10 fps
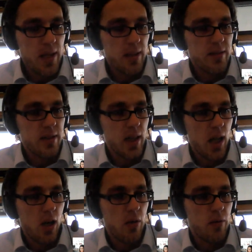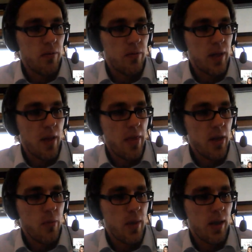for me, it's now
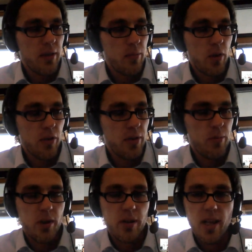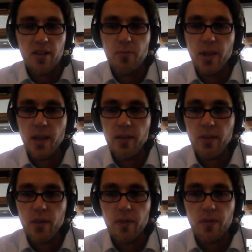what I think where the most important
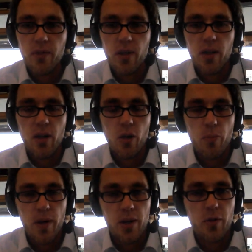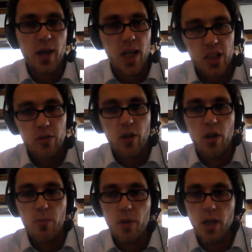aspects of open
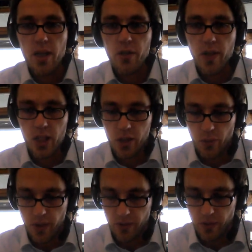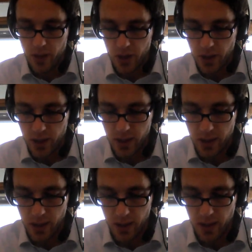education or open educational
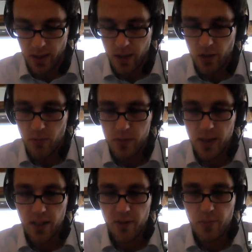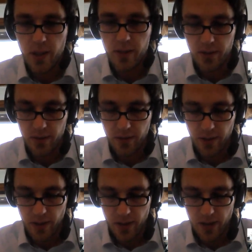research and open science
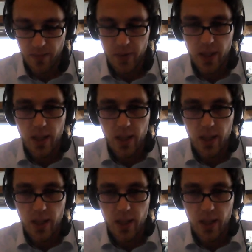practices.